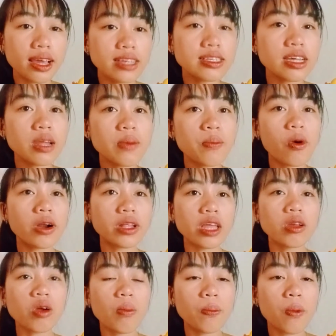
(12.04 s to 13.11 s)
is an
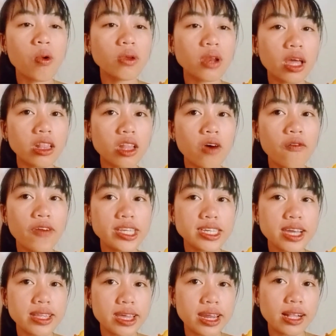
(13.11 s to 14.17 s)
important component of a
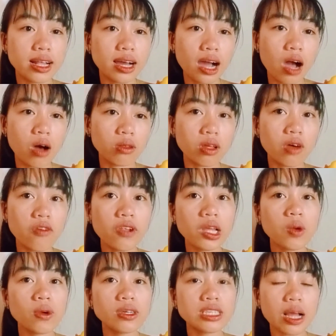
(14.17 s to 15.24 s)
general account of
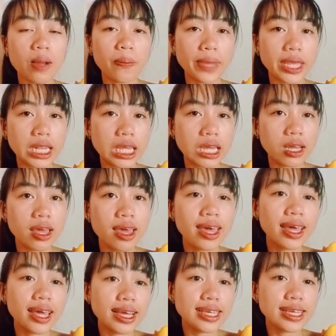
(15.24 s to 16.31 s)
linguistic meaning.
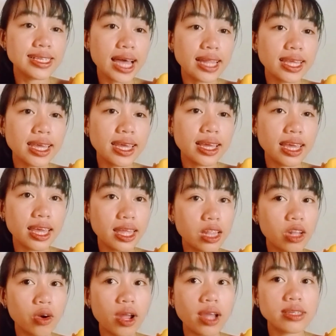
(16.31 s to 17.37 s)
Studying it
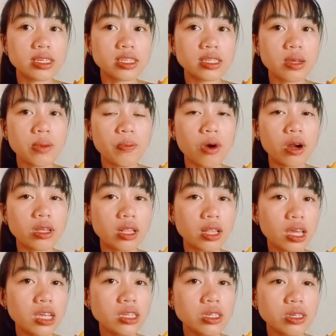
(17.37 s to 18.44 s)
raises important
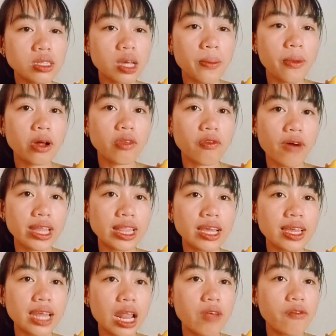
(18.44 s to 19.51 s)
issues about
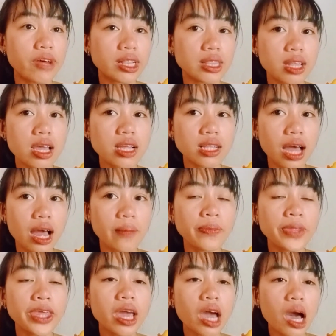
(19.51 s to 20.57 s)
finding relevant data,
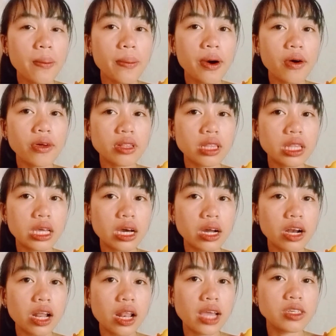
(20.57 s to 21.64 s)
about the
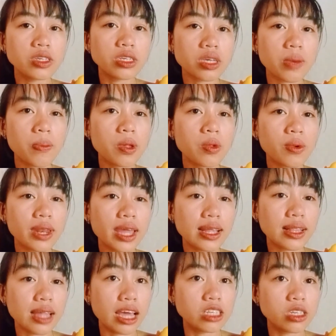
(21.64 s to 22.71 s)
relationship between
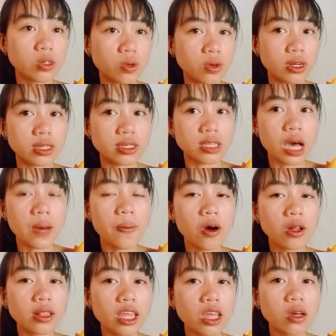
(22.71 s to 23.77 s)
data and theories,
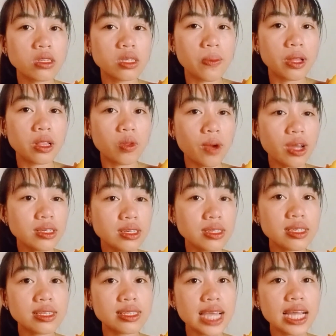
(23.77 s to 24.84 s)
about the use of intuitions
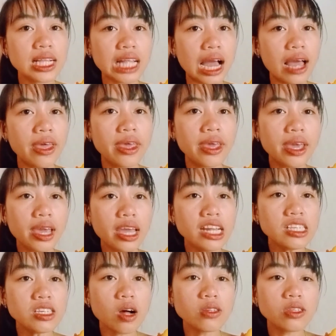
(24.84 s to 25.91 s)
as data. It
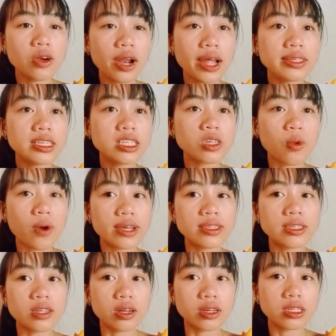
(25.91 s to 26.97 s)
is also raises
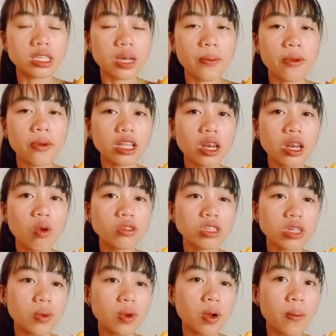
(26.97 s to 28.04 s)
questions about the
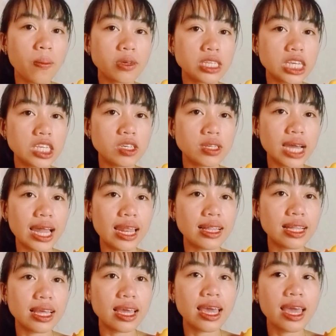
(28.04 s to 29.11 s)
notion of
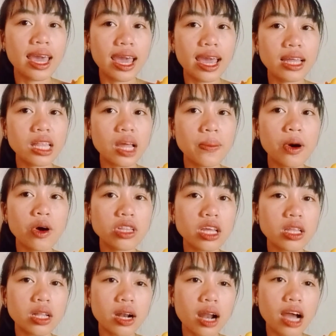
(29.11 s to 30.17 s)
compositionality and about the
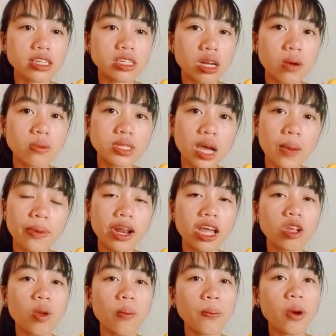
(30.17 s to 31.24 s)
interaction of
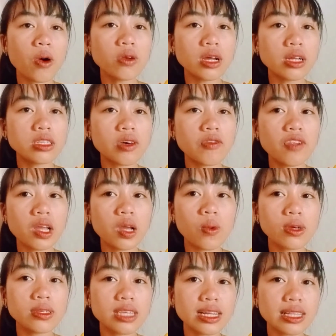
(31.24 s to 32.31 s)
separate components of
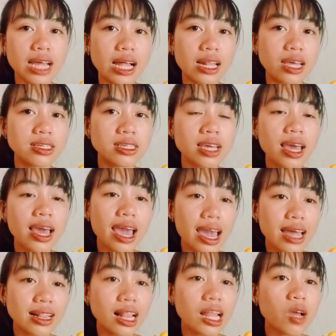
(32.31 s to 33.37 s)
linguistic knowledge
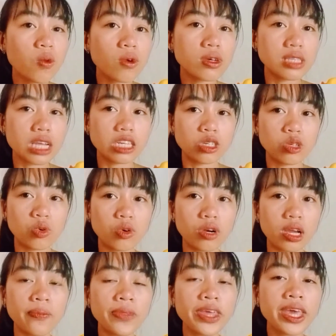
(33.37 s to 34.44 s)
and linguistic
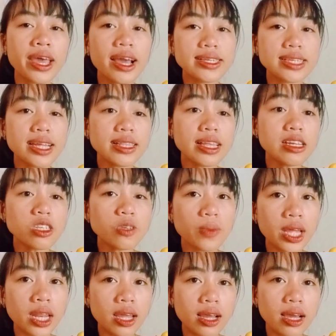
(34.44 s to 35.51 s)
theory. Sentence
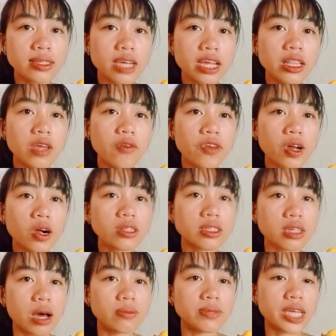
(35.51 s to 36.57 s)
meaning is a difficult
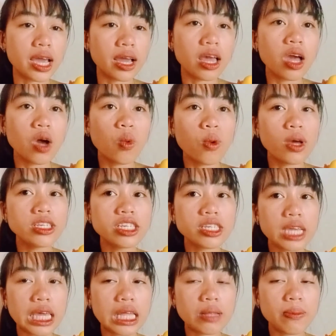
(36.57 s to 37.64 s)
subject which
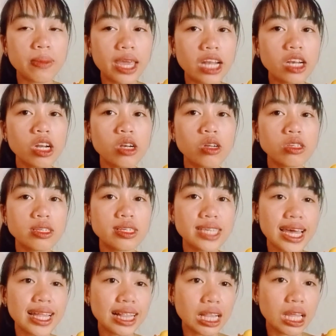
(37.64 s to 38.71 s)
can be introduced
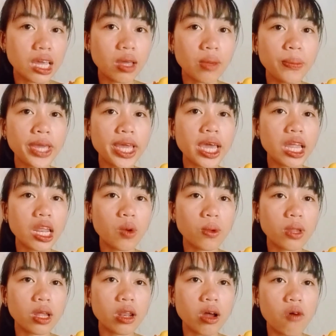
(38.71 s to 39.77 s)
gently, beginning
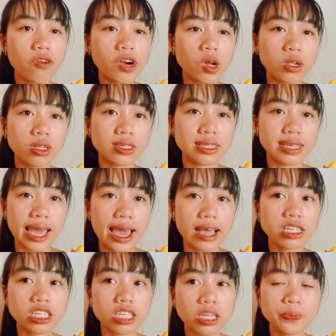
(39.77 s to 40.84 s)
with an overall
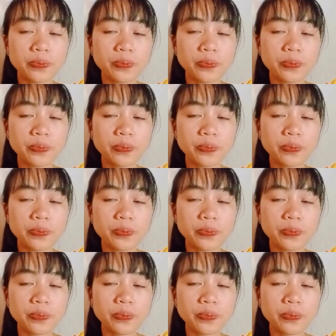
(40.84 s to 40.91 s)
sketch